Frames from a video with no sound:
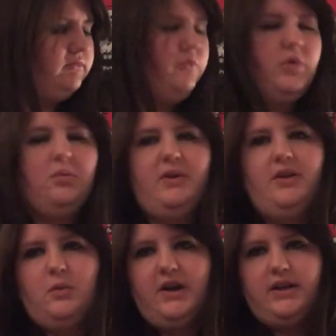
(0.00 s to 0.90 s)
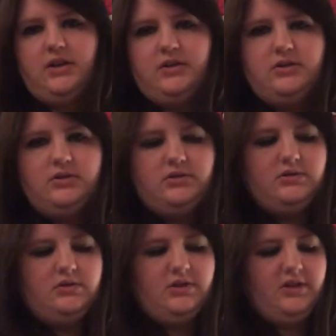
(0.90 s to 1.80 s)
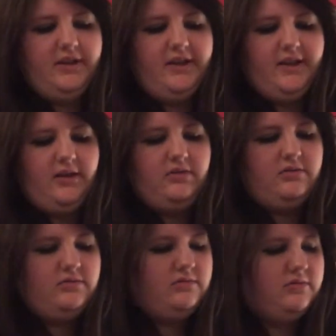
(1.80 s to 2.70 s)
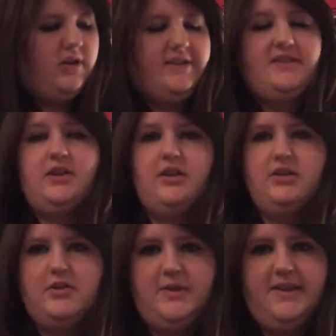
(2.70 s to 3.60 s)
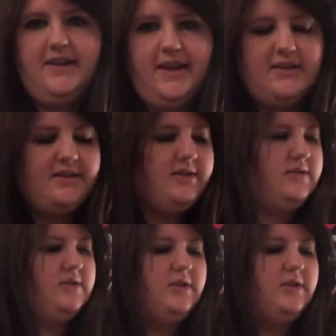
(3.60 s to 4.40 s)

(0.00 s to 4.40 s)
will be when I start doing the legs. I